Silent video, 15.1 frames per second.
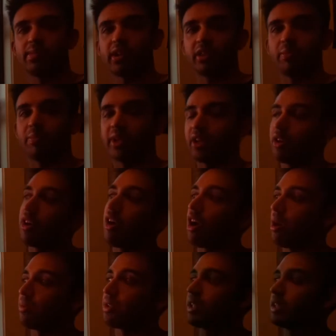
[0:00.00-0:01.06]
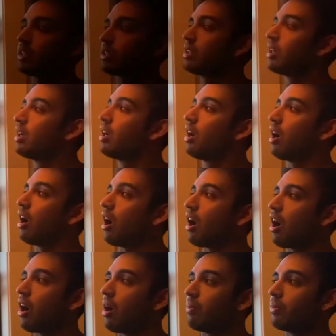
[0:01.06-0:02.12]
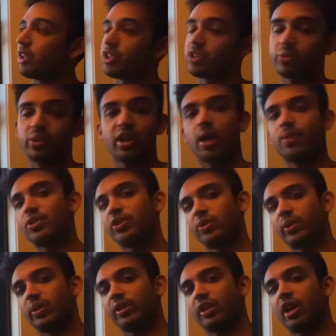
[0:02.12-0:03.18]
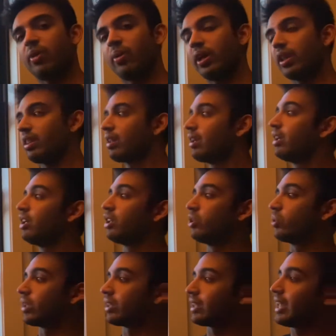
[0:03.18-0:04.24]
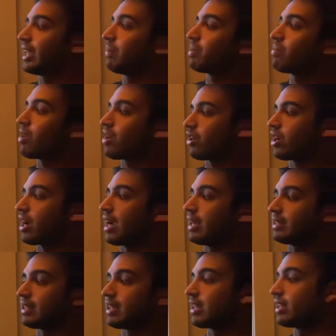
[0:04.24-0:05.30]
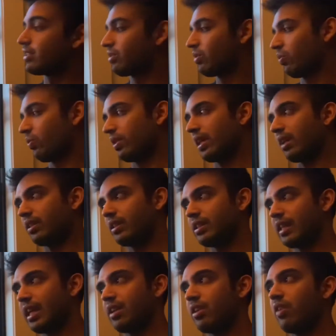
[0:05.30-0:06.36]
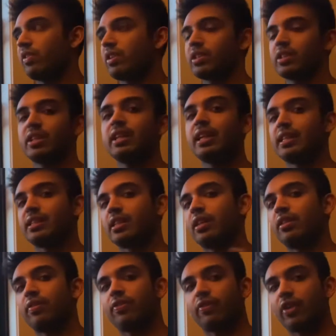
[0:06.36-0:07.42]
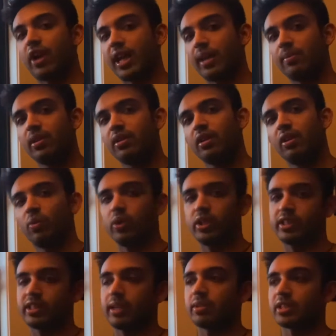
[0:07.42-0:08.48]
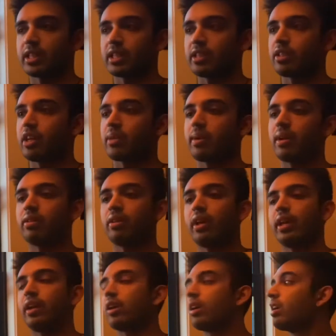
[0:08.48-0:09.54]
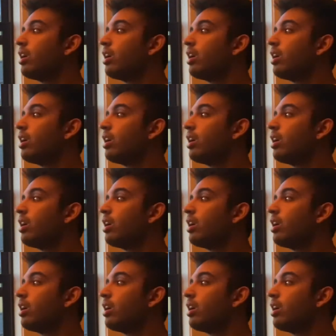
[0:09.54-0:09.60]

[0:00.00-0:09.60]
the mirror options, there's 3 options you can go with. You can keep the monitor as it is, without the stand obviously, inside the frame, which Seth is going to talk about later.